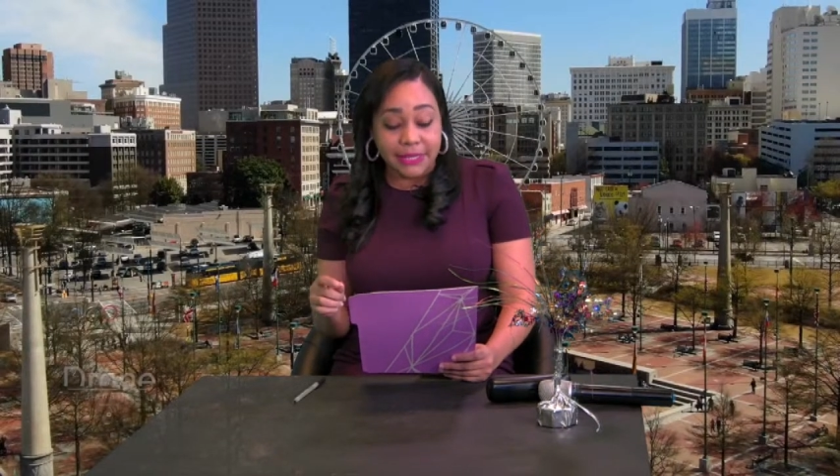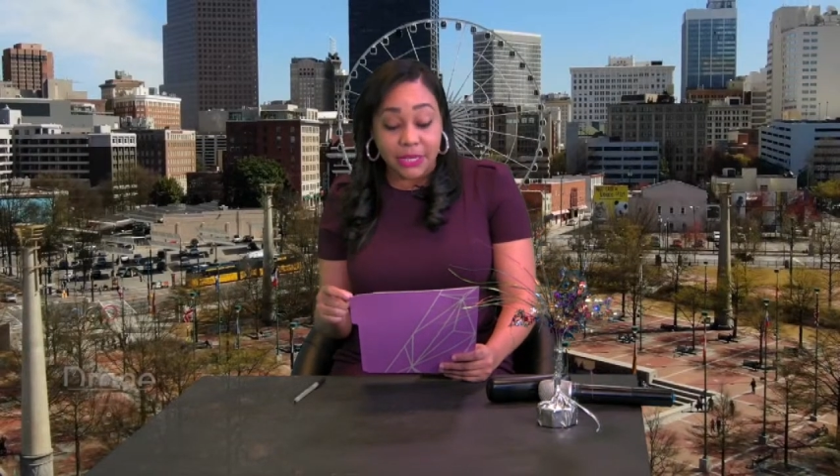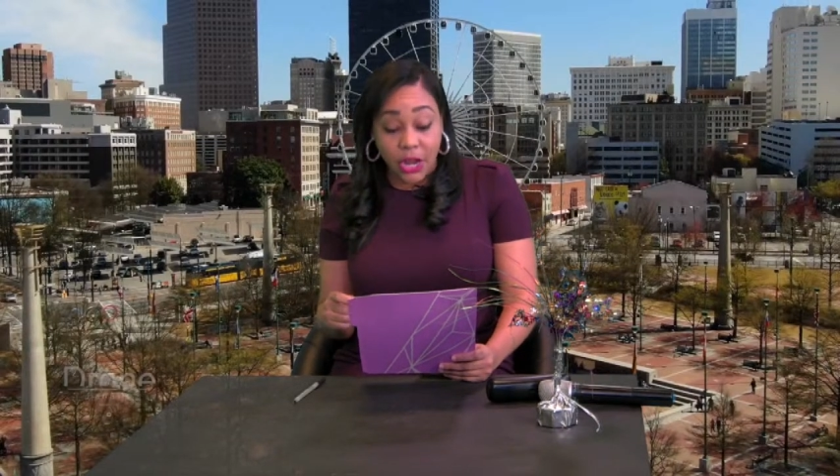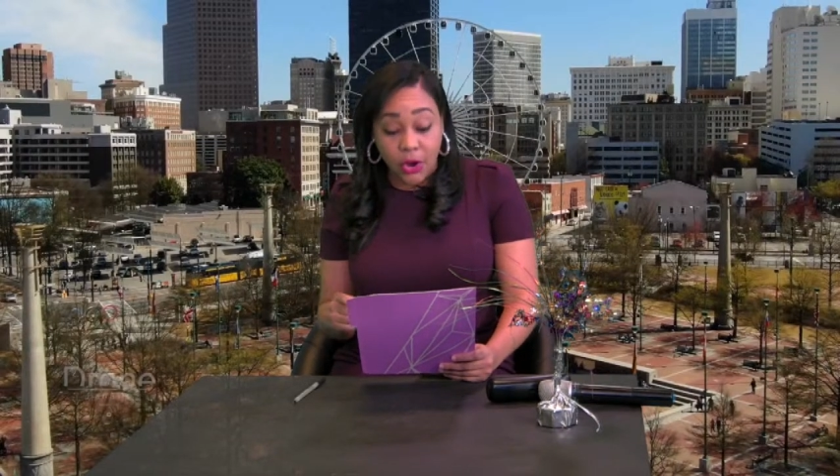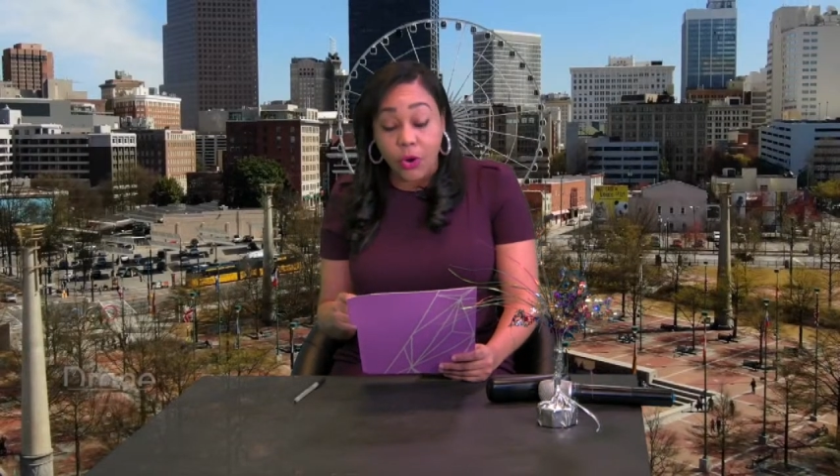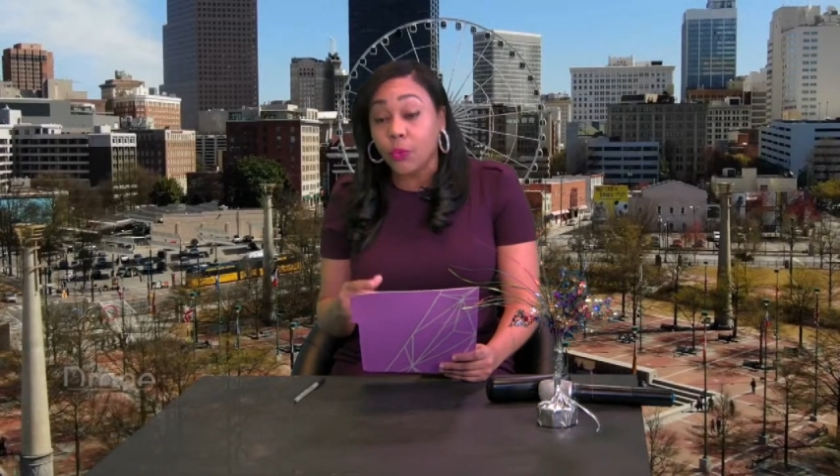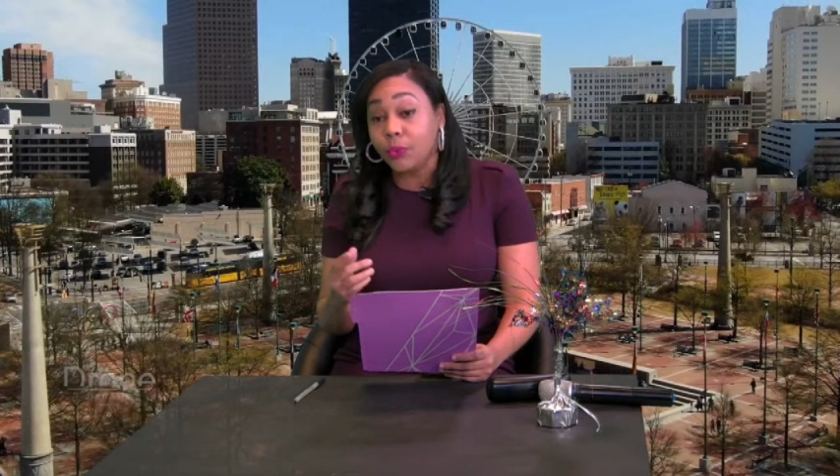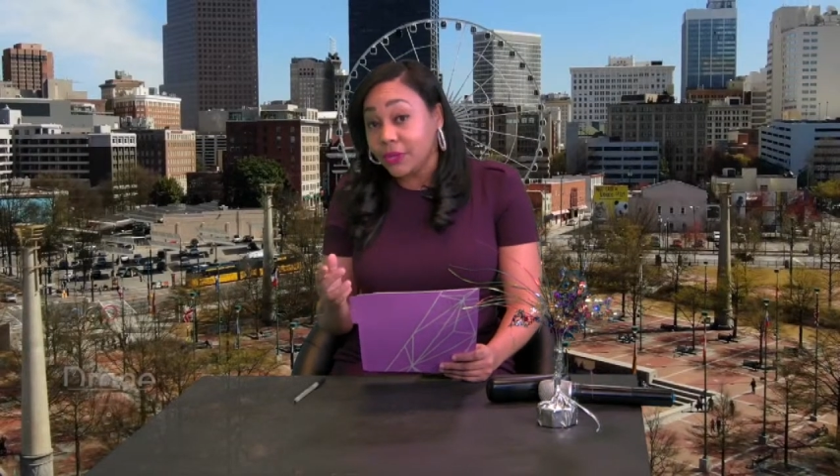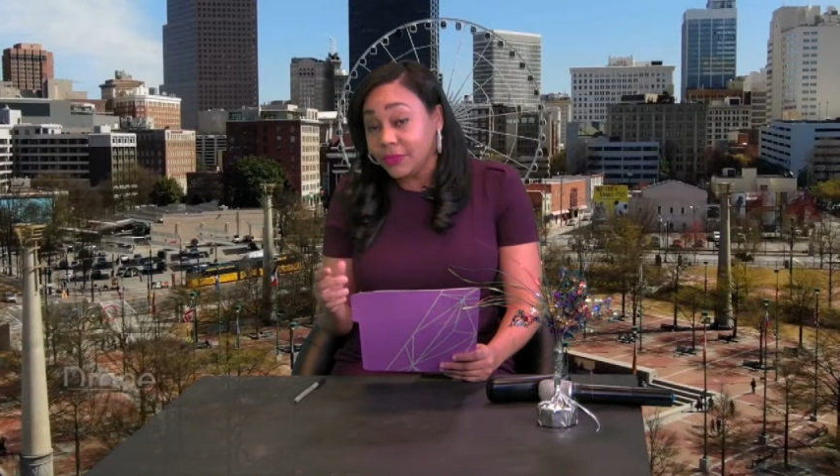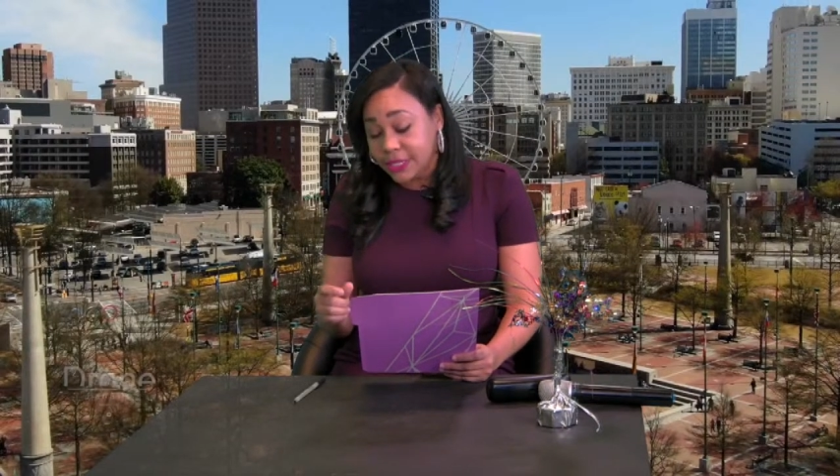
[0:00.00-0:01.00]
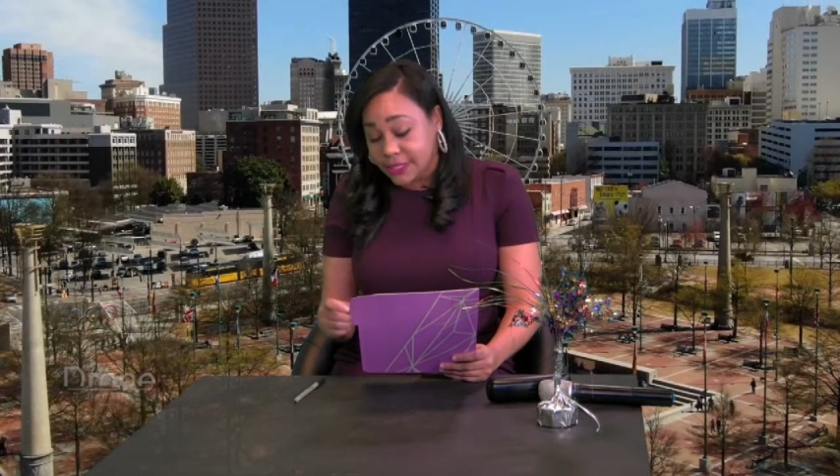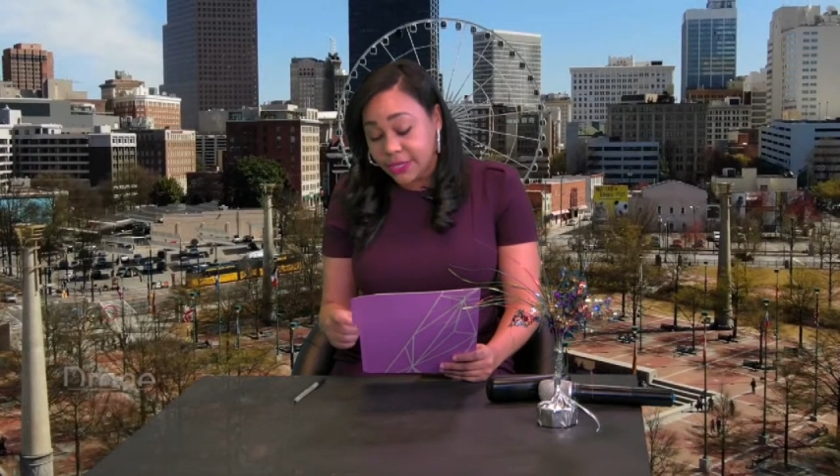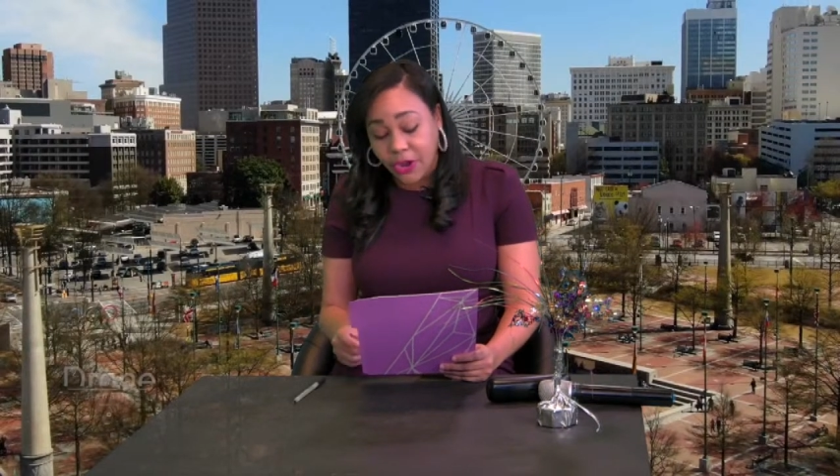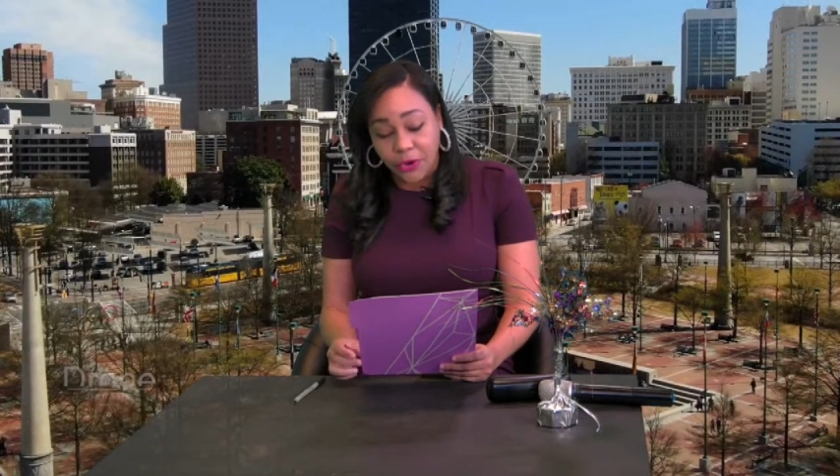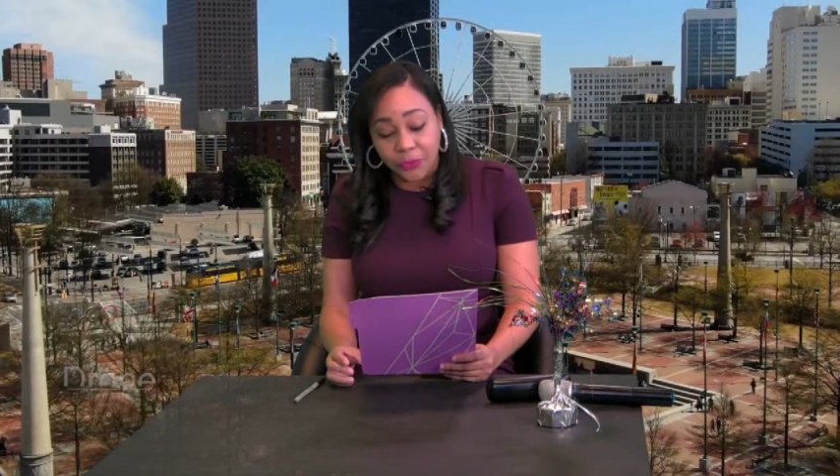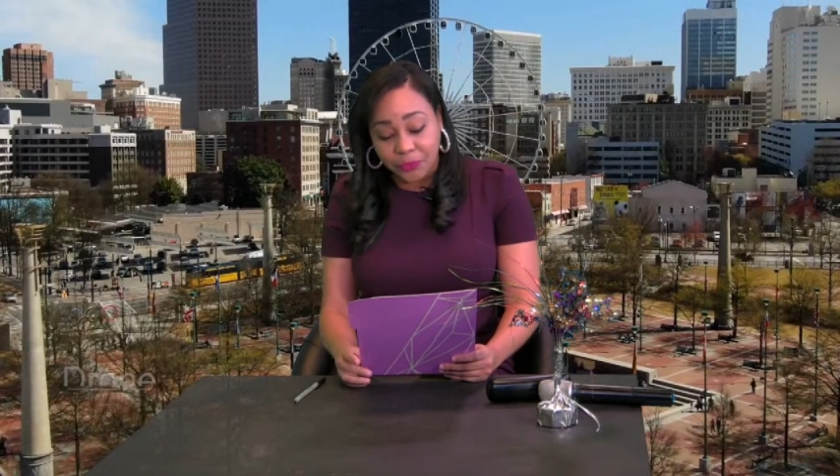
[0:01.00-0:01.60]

to know or will need to know.